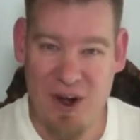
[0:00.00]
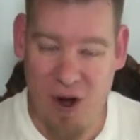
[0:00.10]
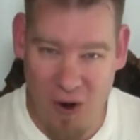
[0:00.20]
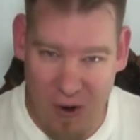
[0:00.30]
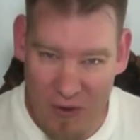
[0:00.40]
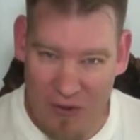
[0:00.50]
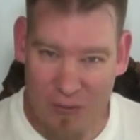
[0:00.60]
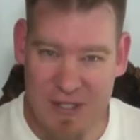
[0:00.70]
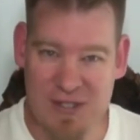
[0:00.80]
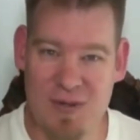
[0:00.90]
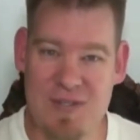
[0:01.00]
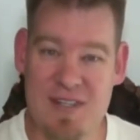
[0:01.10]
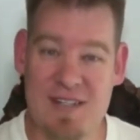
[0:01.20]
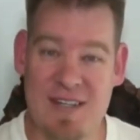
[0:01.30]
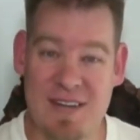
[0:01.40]
All the
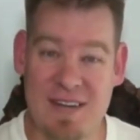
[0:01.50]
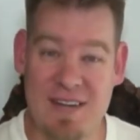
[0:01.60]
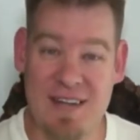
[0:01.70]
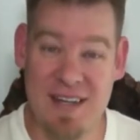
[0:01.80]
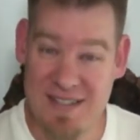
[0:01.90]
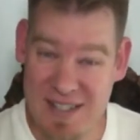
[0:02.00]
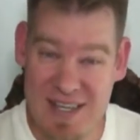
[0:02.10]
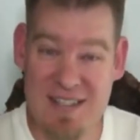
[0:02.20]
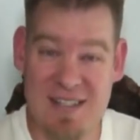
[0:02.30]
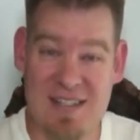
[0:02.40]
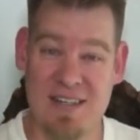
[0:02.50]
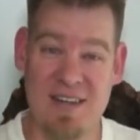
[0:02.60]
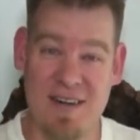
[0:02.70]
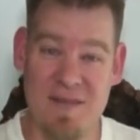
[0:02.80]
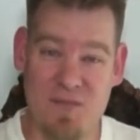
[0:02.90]
resources exist
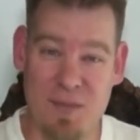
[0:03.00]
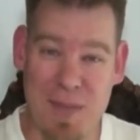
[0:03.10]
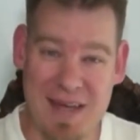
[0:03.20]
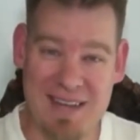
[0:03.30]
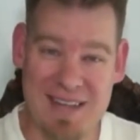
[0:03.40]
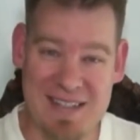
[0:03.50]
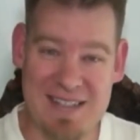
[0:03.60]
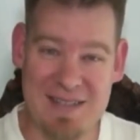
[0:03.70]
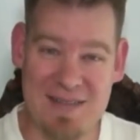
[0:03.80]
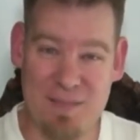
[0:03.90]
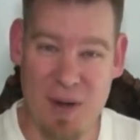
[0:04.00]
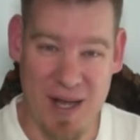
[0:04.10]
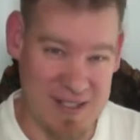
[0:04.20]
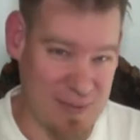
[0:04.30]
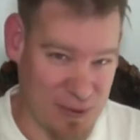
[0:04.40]
to make this
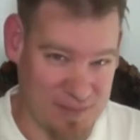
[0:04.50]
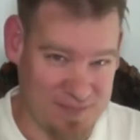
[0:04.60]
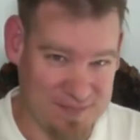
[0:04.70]
possible.